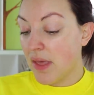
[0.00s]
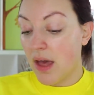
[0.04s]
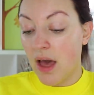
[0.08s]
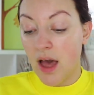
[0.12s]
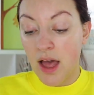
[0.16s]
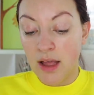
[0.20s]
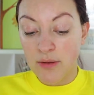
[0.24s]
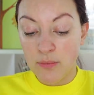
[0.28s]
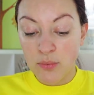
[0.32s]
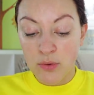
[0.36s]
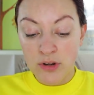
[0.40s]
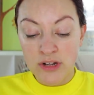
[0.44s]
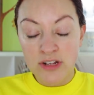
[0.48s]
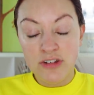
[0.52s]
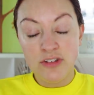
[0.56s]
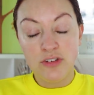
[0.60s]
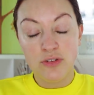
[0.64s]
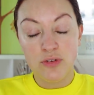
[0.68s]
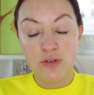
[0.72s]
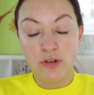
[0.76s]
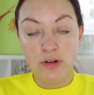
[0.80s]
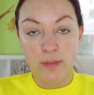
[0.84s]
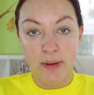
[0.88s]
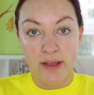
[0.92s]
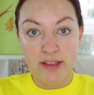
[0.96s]
I wanted to
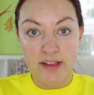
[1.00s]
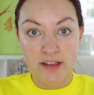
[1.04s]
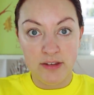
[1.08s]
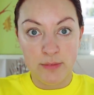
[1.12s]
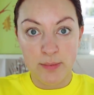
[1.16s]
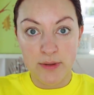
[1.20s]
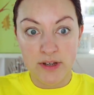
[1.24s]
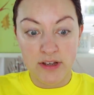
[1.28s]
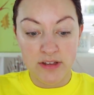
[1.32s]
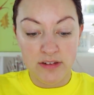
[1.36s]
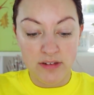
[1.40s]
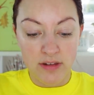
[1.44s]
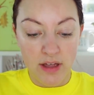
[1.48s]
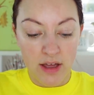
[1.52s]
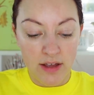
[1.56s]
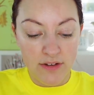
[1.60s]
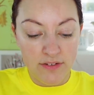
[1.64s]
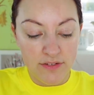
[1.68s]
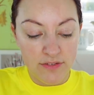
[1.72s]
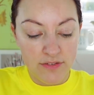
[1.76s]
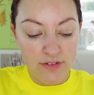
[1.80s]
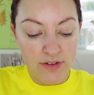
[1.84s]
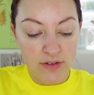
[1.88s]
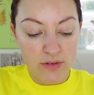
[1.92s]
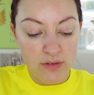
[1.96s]
talk about this because I
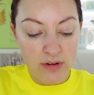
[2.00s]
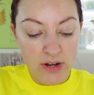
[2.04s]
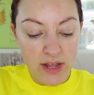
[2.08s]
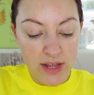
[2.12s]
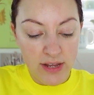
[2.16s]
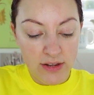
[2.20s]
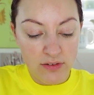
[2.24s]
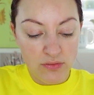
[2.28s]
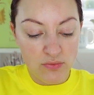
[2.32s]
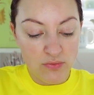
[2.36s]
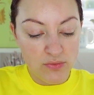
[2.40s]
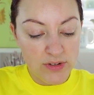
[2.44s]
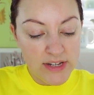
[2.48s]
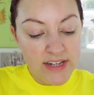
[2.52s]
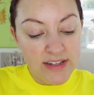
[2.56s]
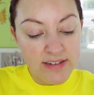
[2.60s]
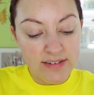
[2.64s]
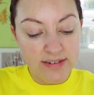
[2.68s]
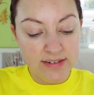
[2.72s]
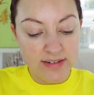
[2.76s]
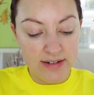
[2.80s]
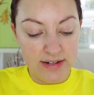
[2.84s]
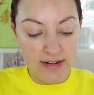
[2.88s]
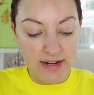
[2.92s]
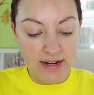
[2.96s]
feel like
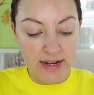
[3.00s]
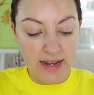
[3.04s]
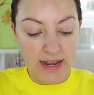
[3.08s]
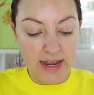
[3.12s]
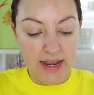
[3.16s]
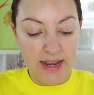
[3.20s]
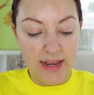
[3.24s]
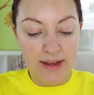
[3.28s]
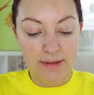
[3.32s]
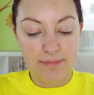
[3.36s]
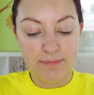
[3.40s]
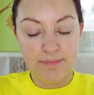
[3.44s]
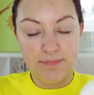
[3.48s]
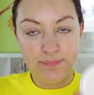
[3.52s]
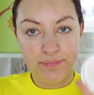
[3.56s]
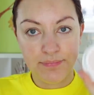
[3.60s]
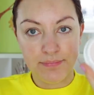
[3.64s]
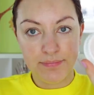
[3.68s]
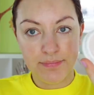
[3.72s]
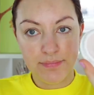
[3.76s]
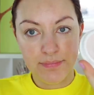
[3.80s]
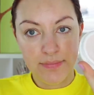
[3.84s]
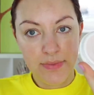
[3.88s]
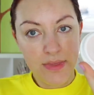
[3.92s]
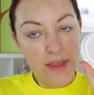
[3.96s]
recently,
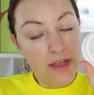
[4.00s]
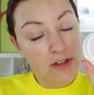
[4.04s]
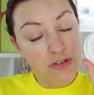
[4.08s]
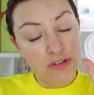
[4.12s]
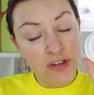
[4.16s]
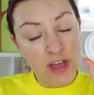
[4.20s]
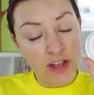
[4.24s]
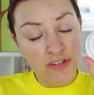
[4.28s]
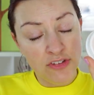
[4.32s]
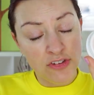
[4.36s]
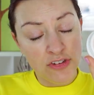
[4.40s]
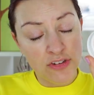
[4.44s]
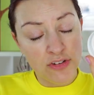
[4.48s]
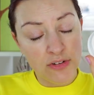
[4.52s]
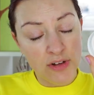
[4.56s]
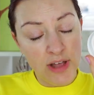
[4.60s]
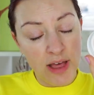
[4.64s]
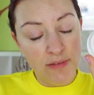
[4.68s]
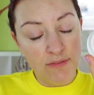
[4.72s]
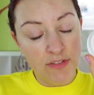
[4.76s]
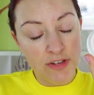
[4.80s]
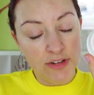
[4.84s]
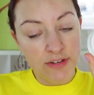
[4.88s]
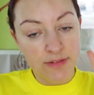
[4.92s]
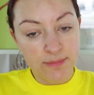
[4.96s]
touches or
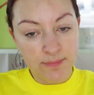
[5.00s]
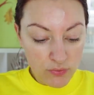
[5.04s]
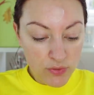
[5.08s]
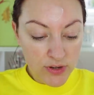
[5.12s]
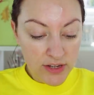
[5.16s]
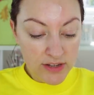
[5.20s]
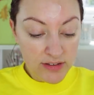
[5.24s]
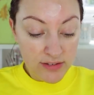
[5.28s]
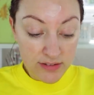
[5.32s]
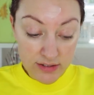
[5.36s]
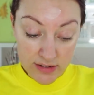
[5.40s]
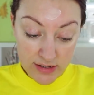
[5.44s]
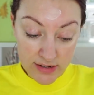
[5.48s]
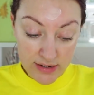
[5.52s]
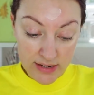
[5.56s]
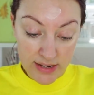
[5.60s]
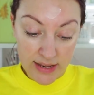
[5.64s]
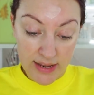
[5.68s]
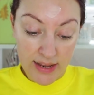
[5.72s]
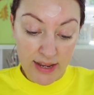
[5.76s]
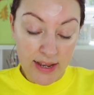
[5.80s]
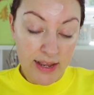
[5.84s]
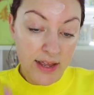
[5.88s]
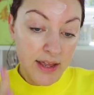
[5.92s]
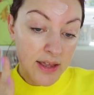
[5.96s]
canvas,
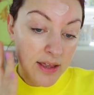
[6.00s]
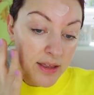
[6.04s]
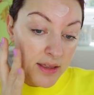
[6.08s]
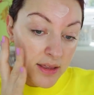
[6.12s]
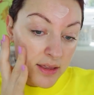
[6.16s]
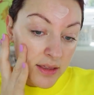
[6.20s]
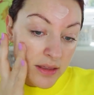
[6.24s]
recently